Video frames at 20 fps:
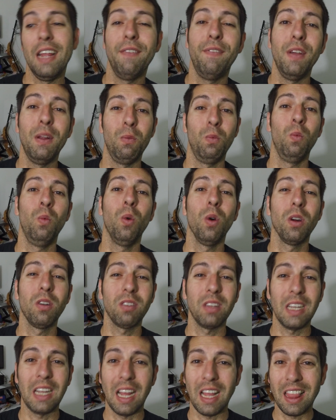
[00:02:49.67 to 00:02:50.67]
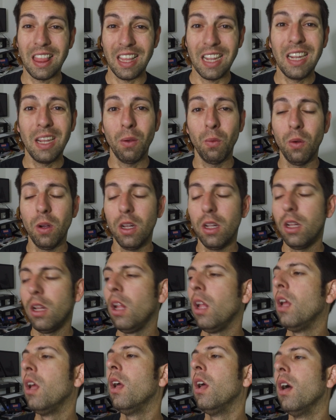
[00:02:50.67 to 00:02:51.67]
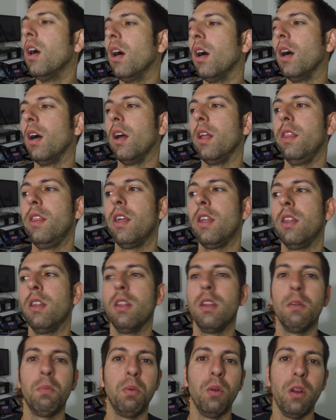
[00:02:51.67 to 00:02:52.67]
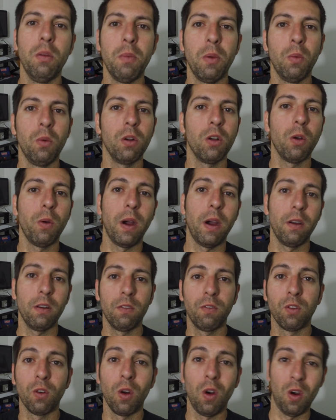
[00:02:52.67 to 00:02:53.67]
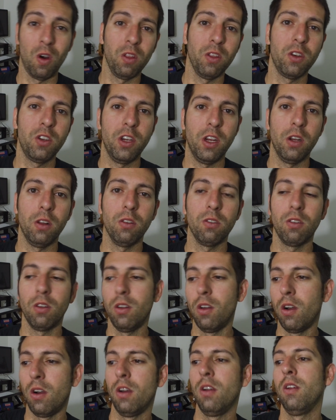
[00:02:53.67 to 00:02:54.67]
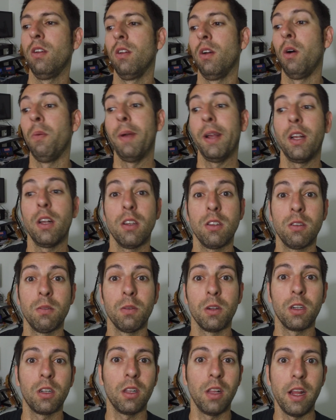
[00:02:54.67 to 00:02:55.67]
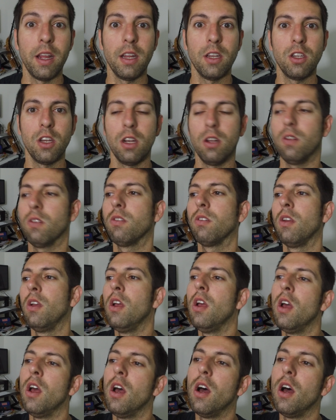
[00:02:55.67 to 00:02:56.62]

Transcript: If it works like I think it will, then the deployment will go out for all the channels, on all my customer client channels,